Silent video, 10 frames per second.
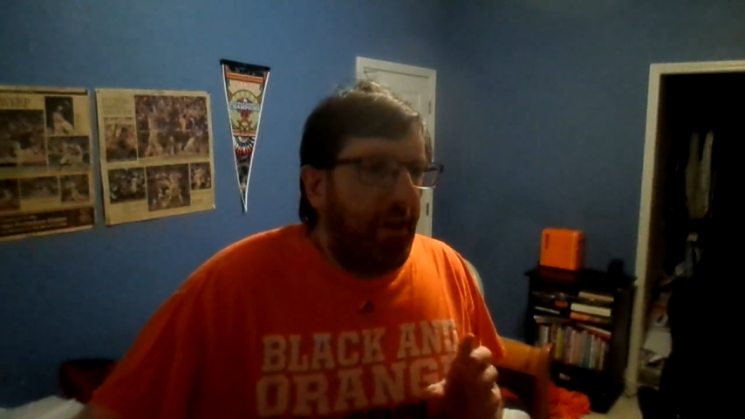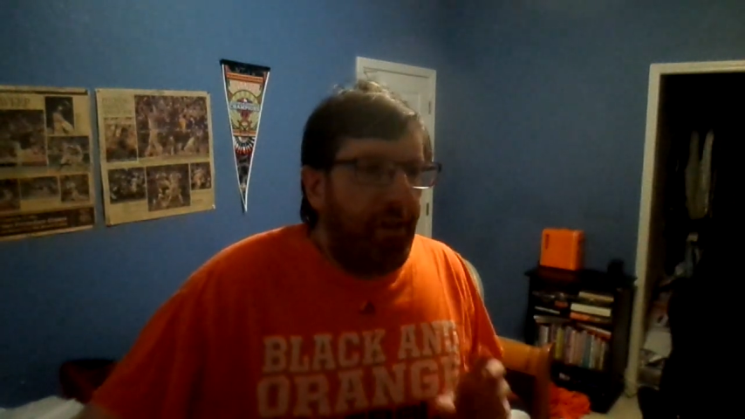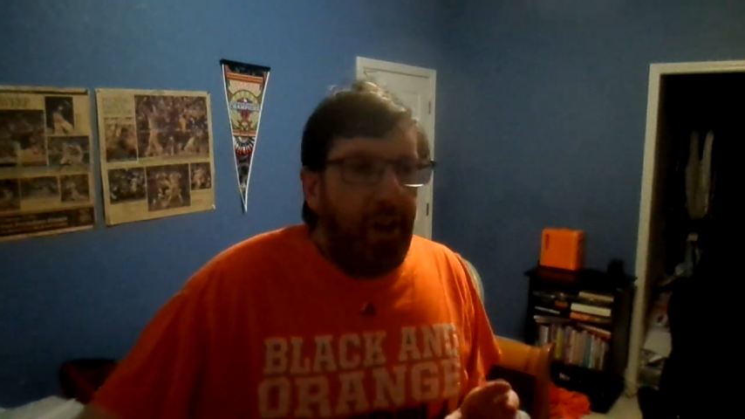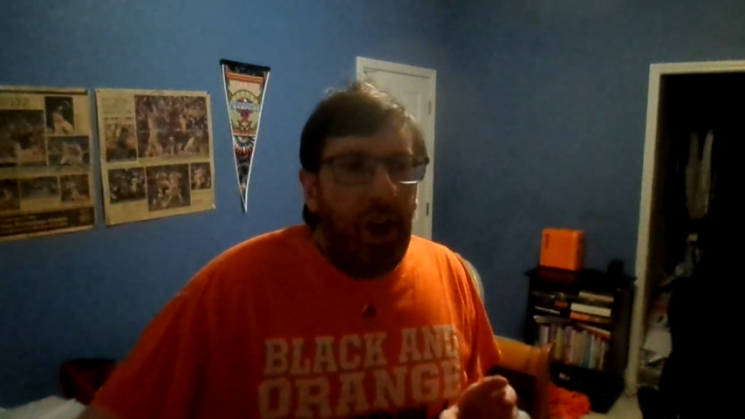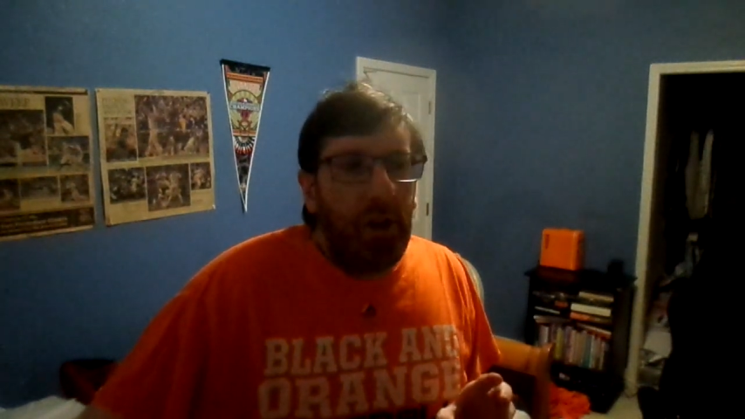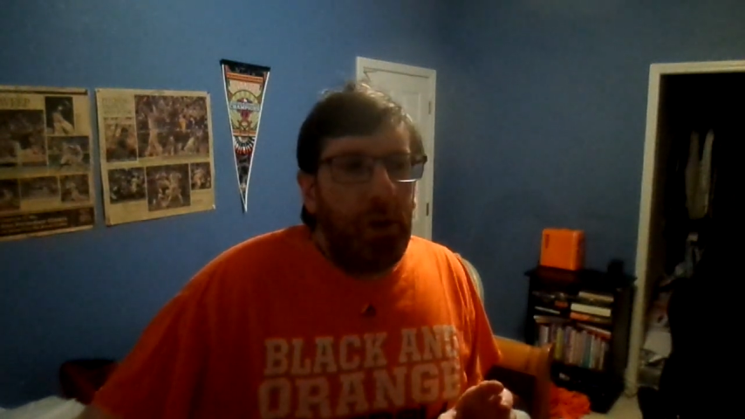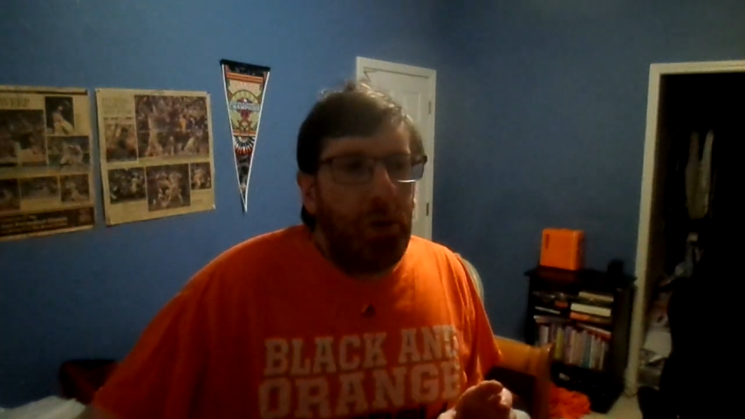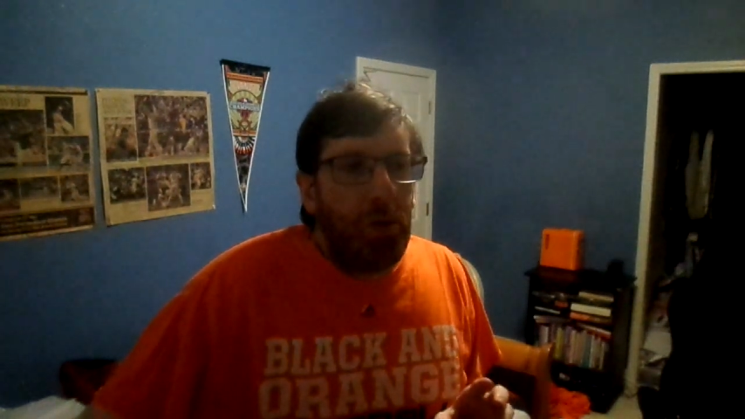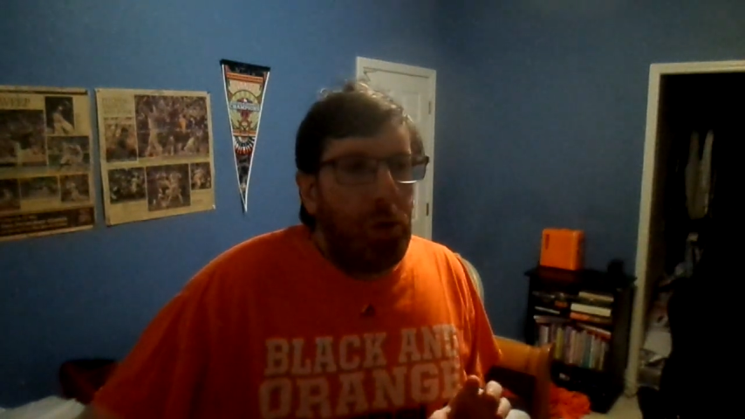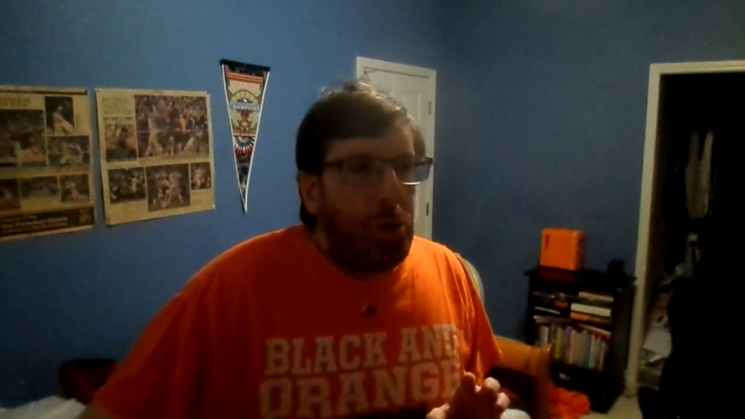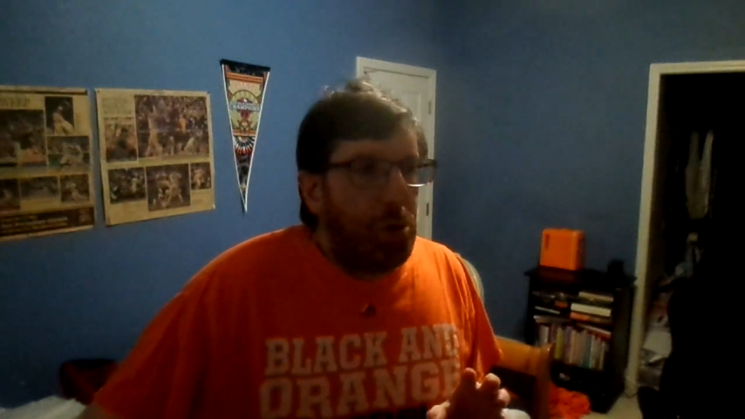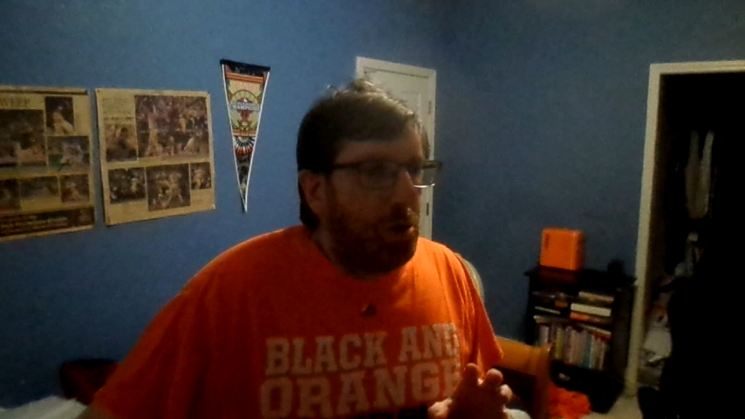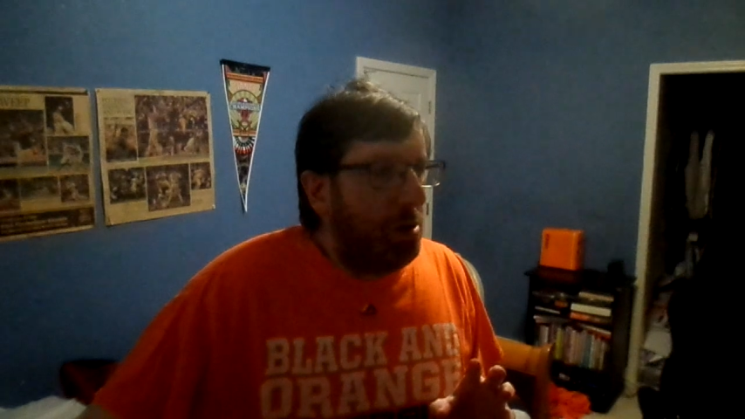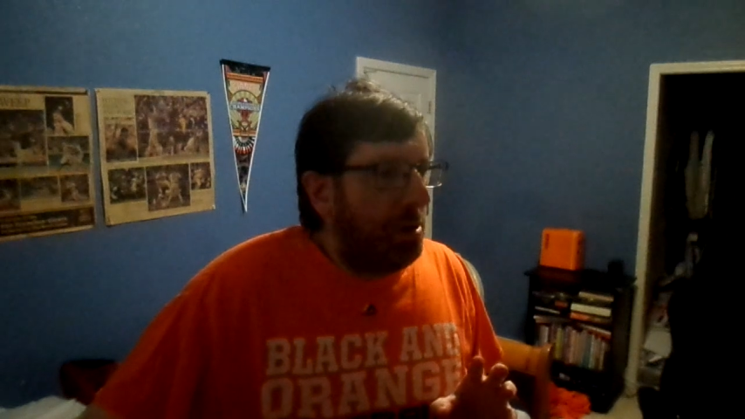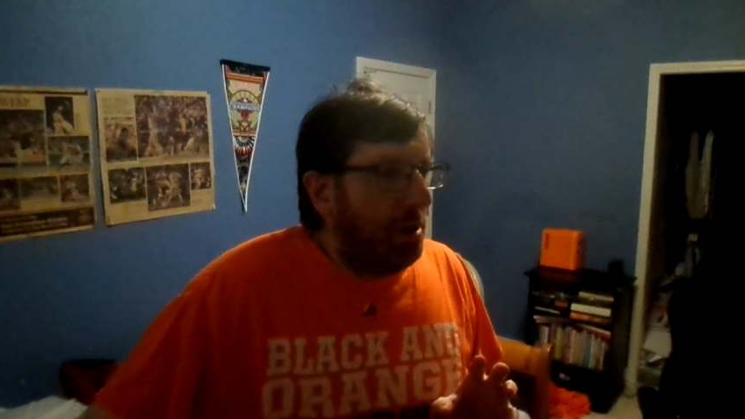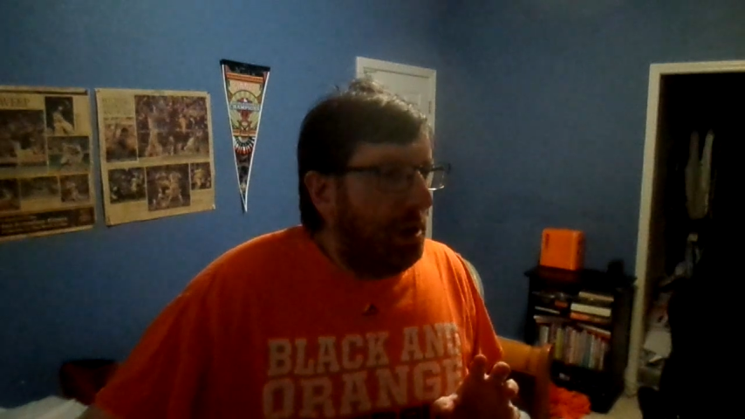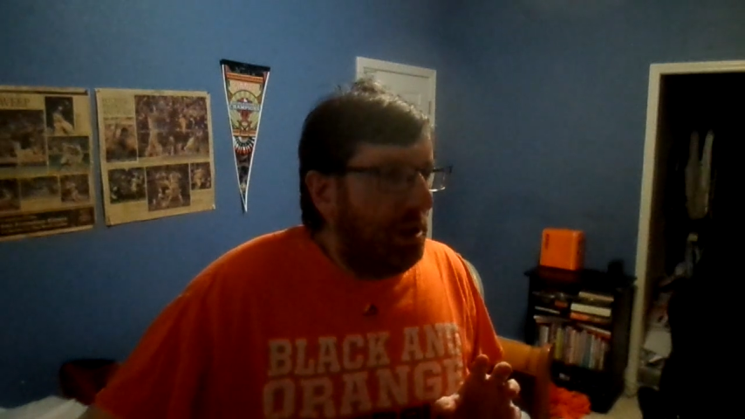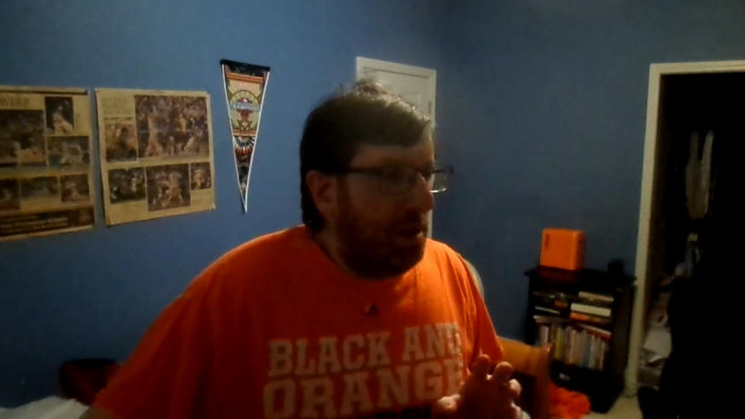follow or